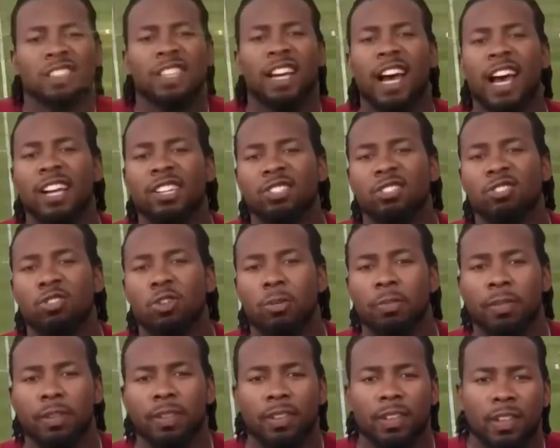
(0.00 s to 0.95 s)
That's
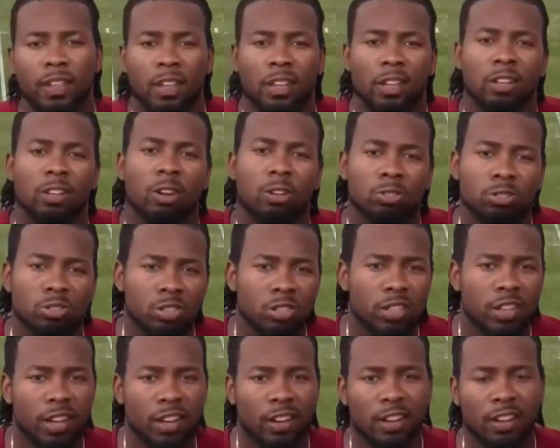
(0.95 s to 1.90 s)
stupid, like
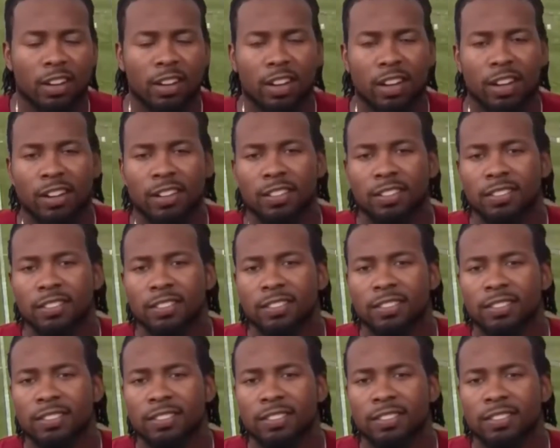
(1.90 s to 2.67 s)
Ursula, I.